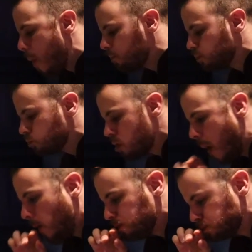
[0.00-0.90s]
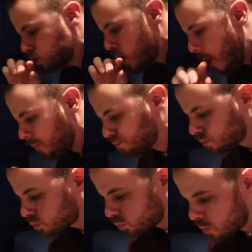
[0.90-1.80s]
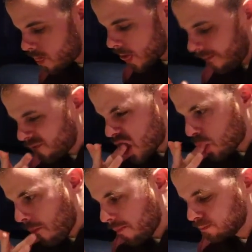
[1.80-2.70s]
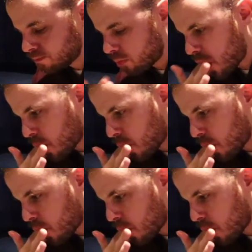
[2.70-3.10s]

I'm asking Dustin to review with a full mouth of food.